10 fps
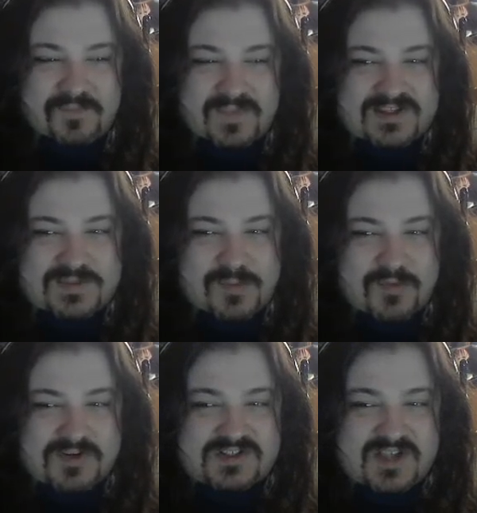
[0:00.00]
He's a bit
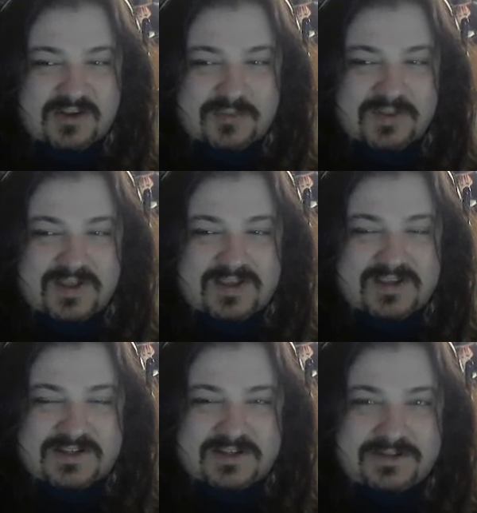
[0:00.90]
more subtle, but like
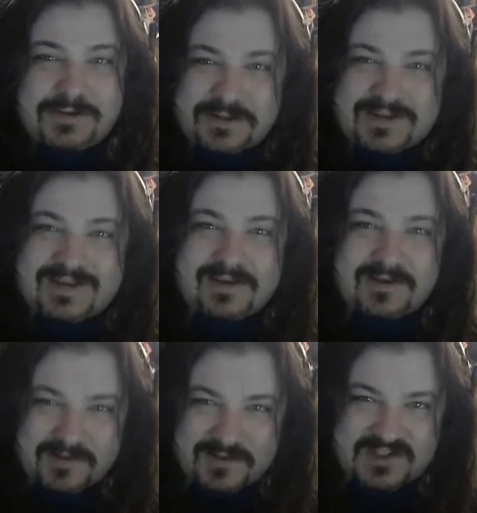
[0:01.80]
he's clearly
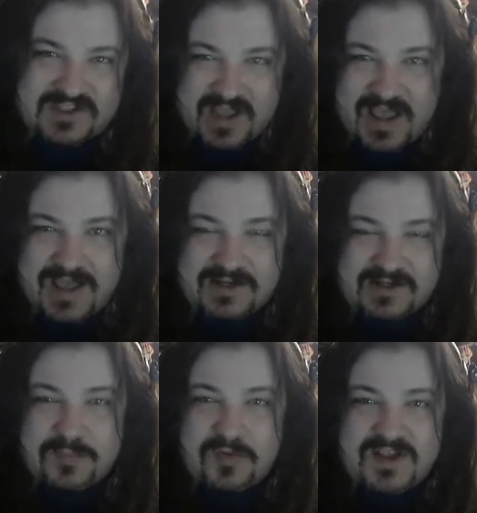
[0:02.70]
sad and
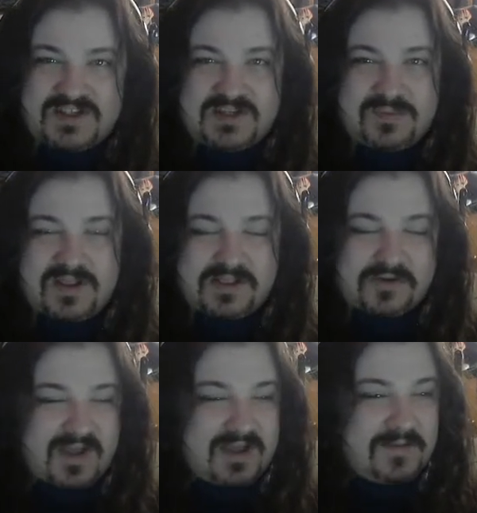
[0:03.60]
depressed about
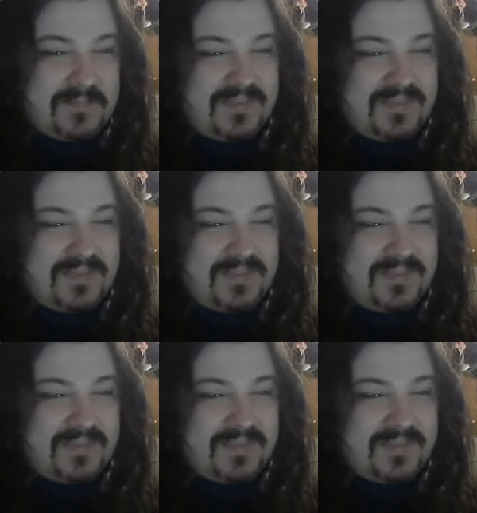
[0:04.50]
Loretta,